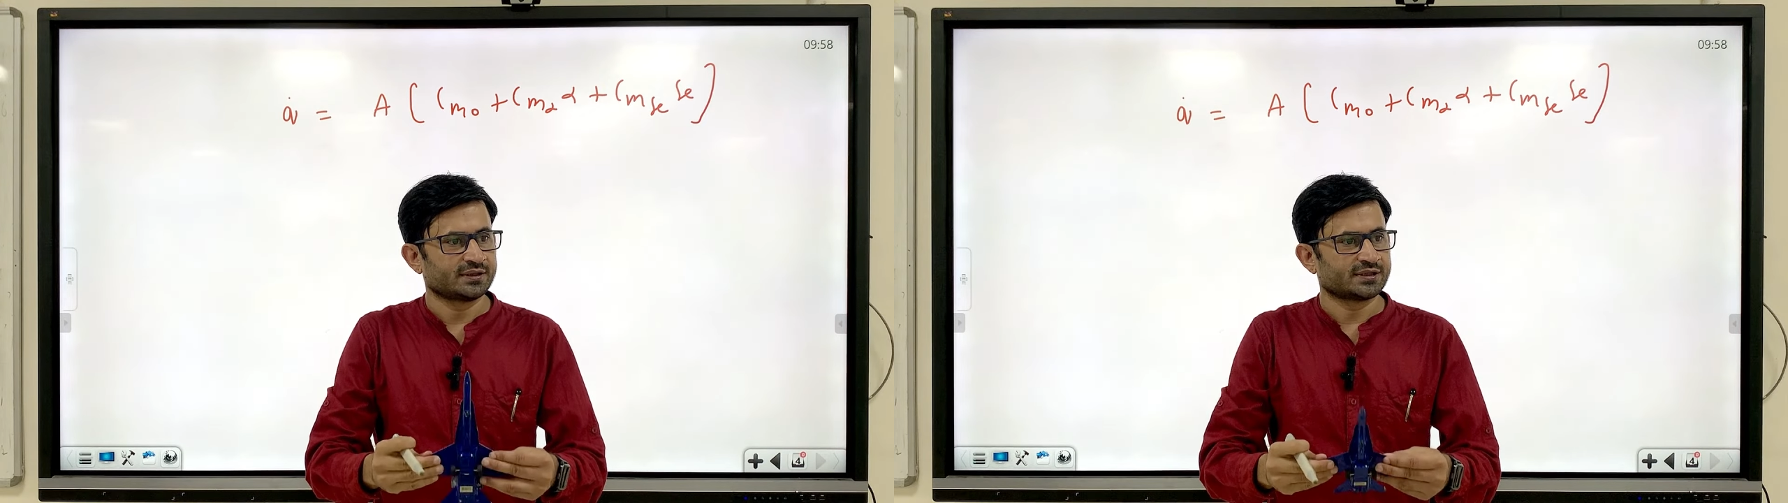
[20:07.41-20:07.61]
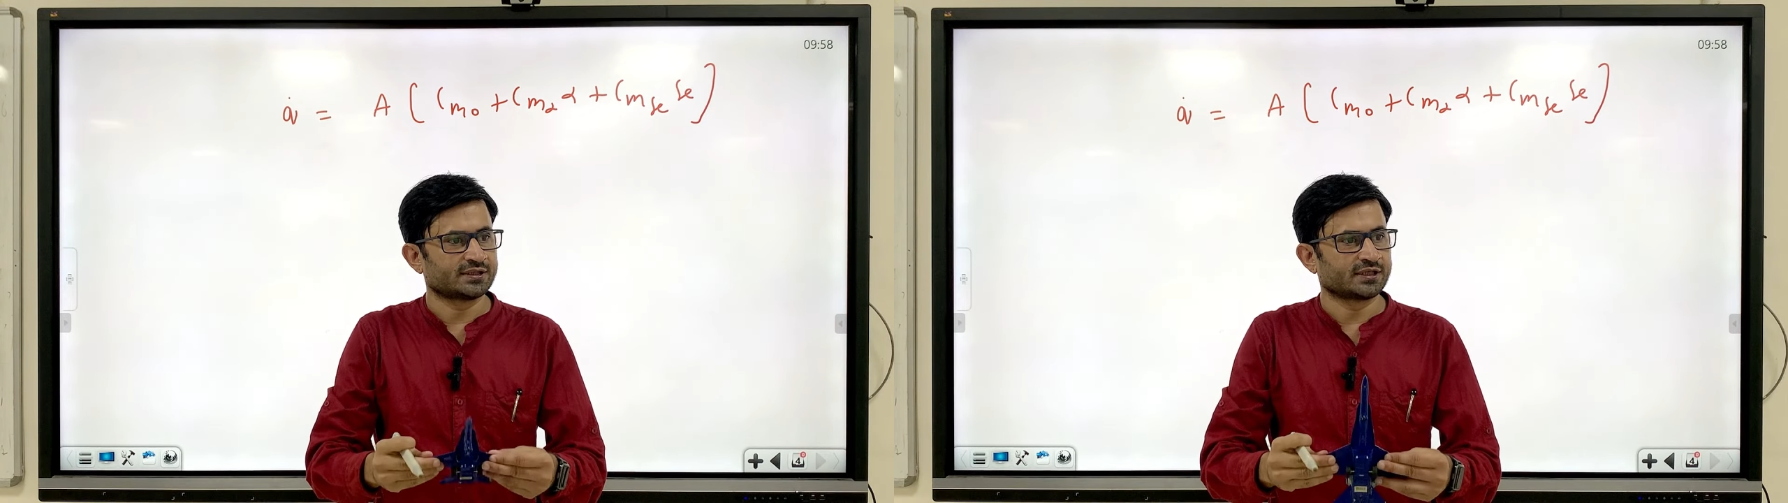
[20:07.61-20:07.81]

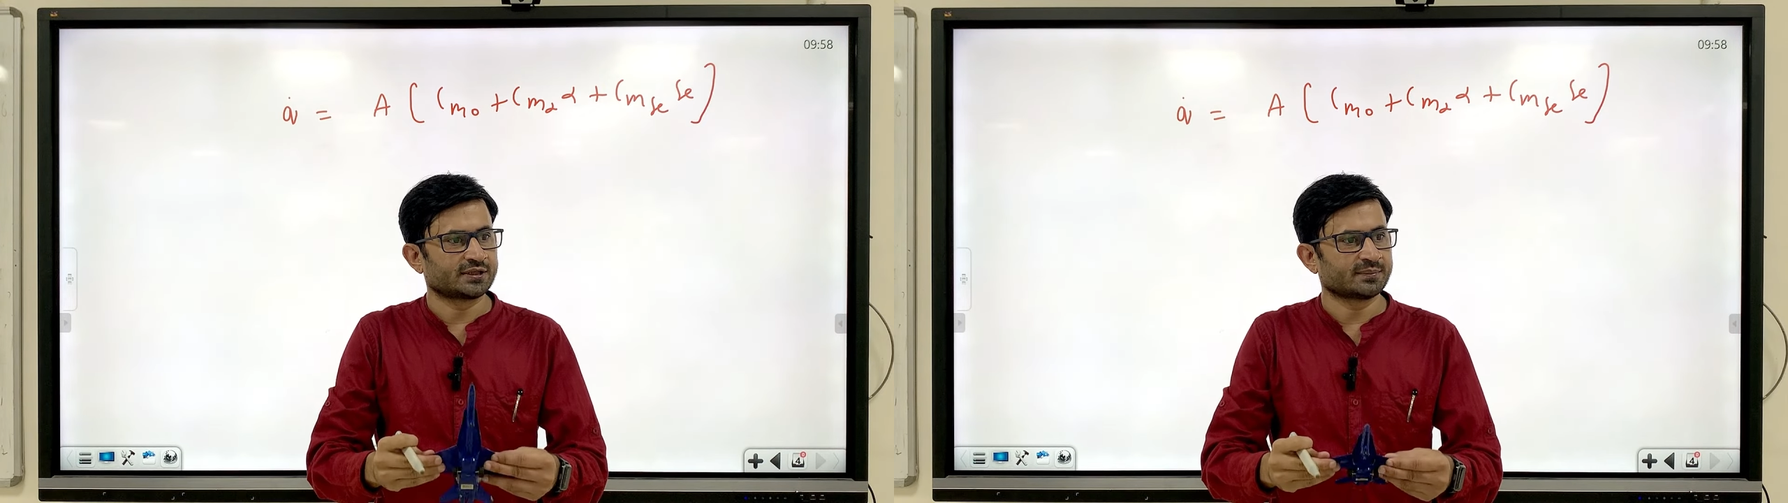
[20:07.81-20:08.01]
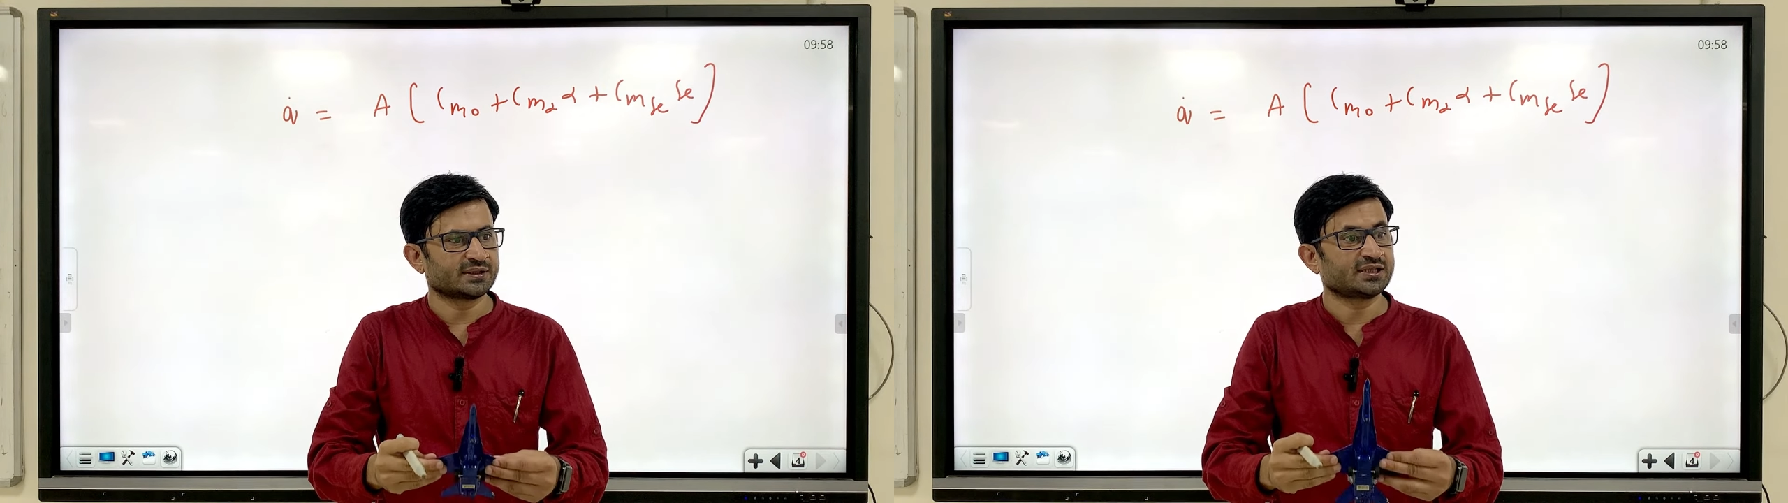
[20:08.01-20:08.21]
is
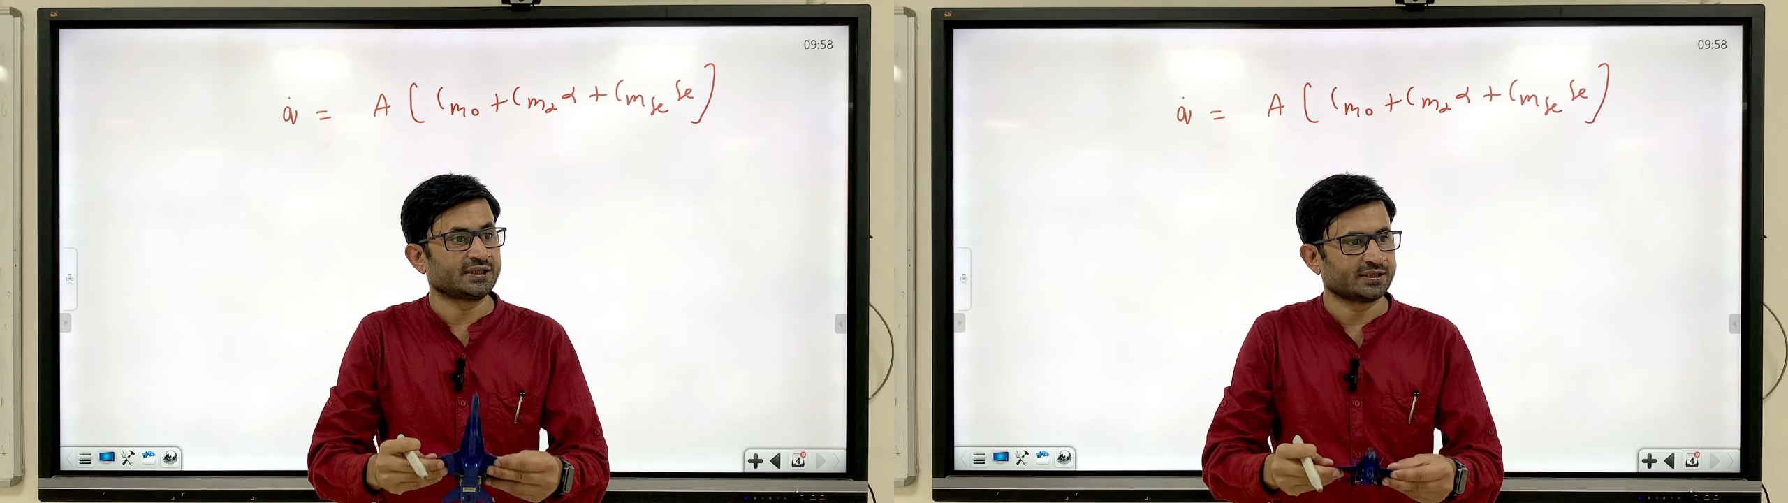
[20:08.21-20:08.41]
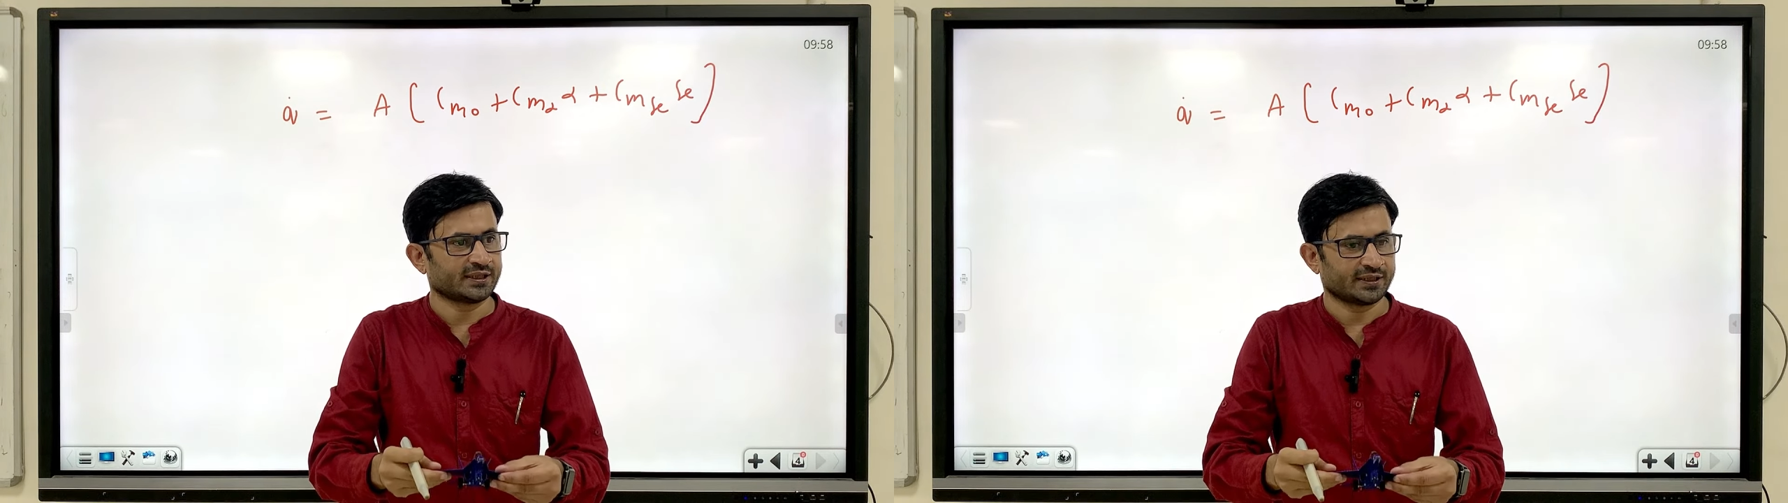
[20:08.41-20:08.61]
nothing but the
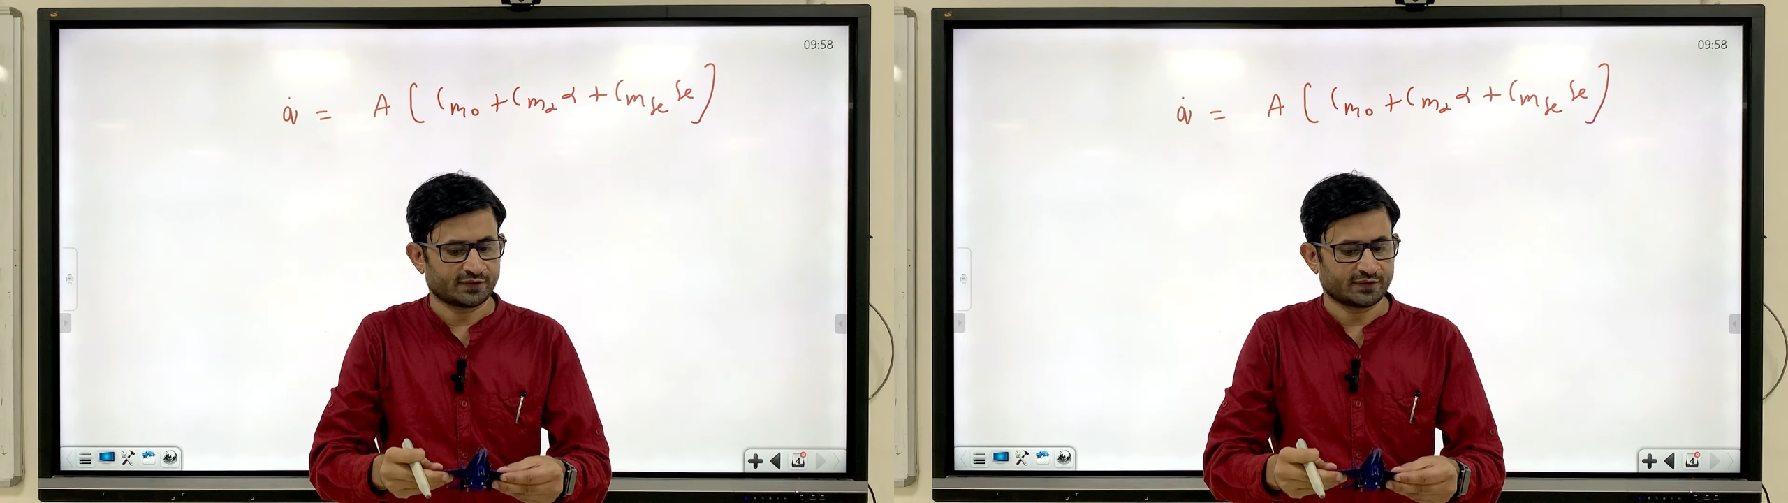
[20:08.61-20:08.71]
theta rate.